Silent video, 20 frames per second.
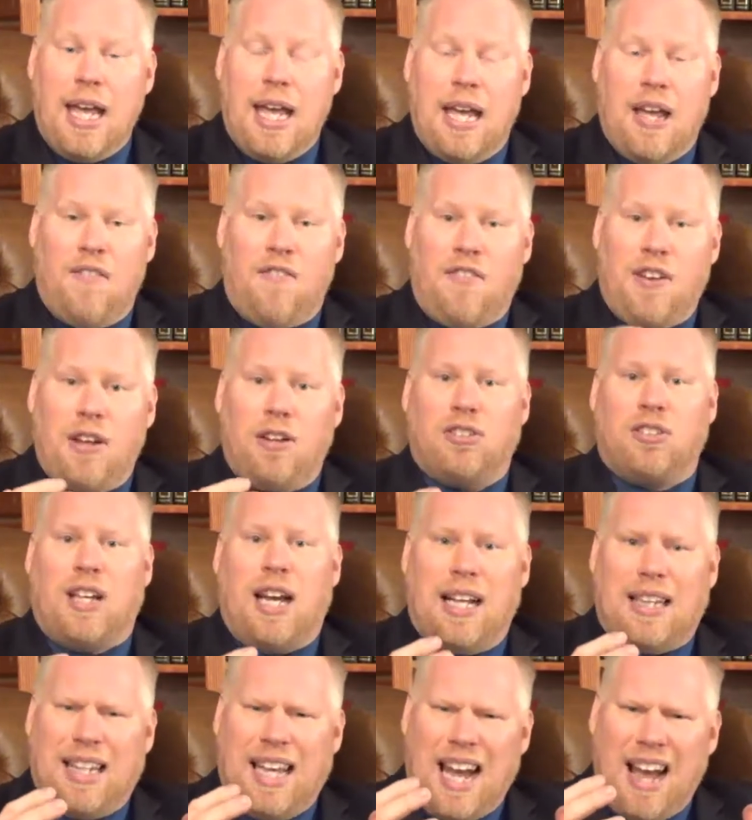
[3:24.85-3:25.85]
It feels
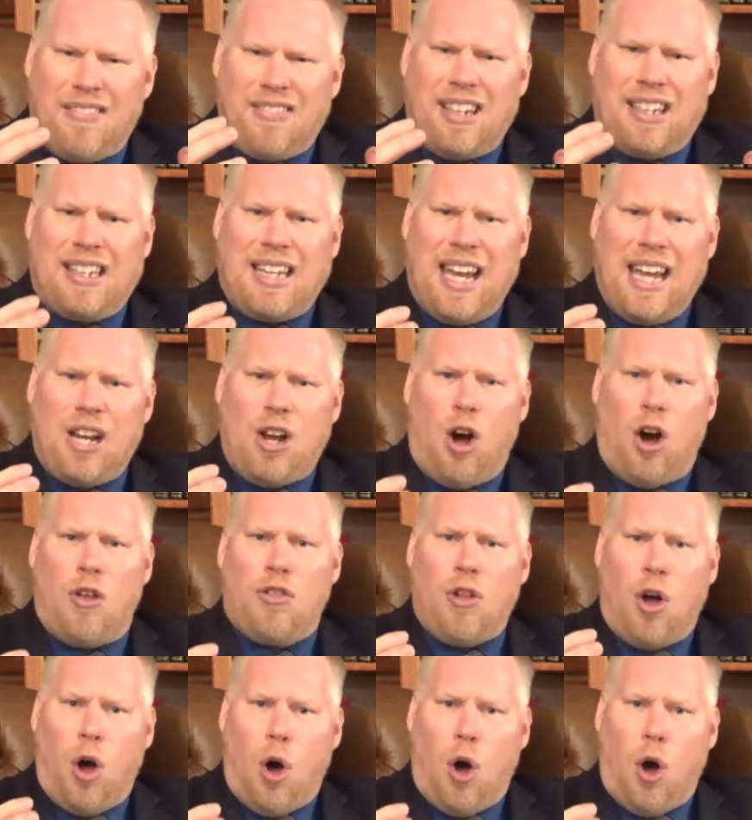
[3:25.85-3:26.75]
like they have to take on the